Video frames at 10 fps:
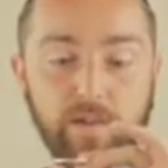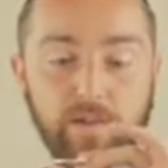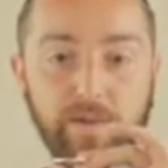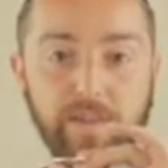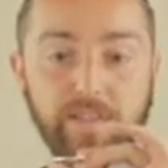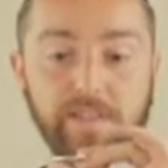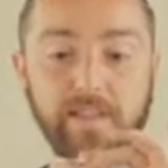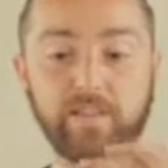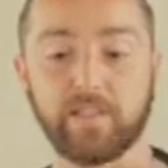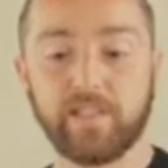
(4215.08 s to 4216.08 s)
doing the
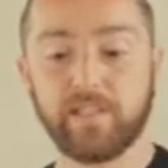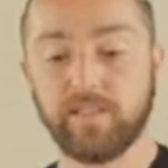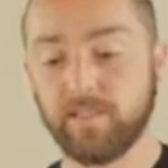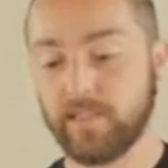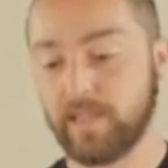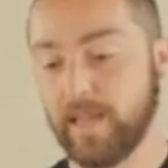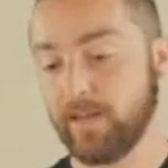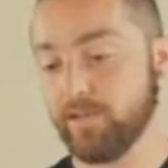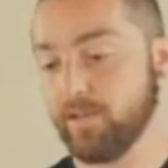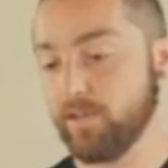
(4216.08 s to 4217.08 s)
stealth steal into
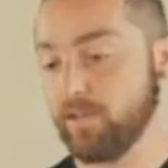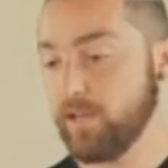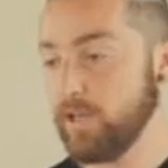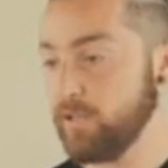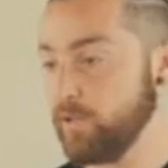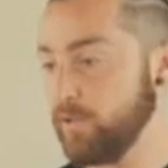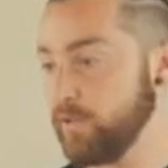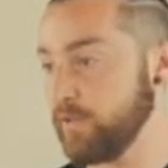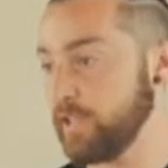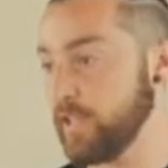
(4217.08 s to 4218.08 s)
downs, do the
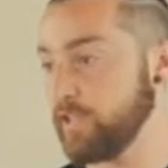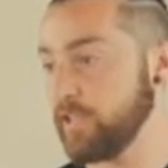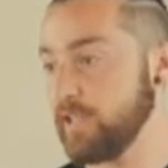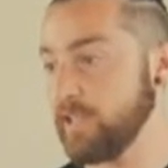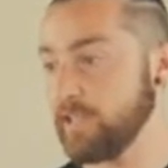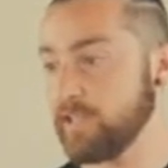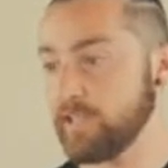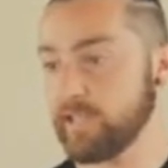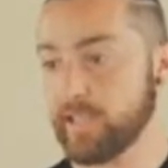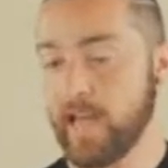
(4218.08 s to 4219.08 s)
retention into the
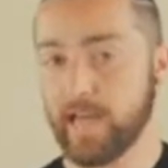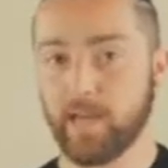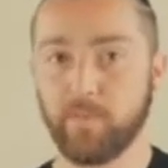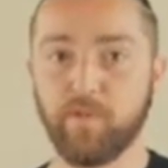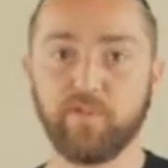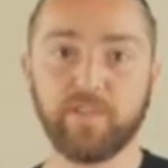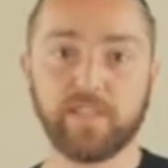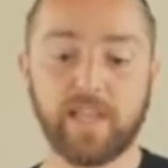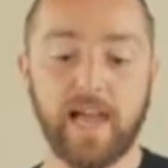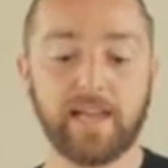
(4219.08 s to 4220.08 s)
stack and move the
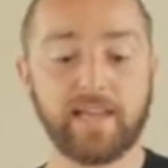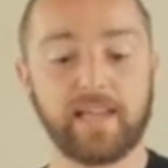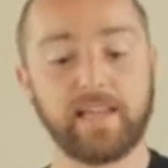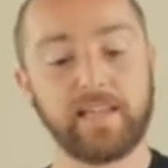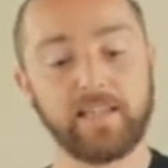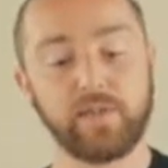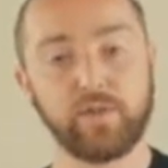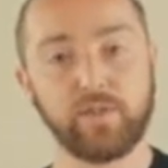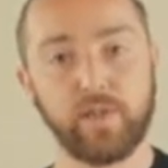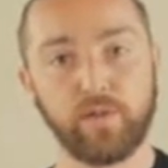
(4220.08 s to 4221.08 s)
stack into
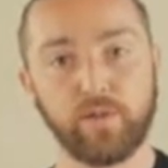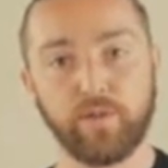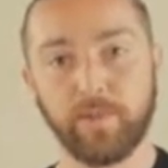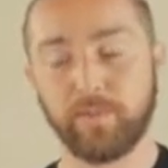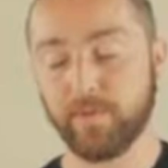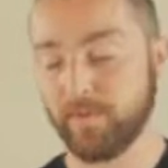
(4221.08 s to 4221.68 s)
stealth grip,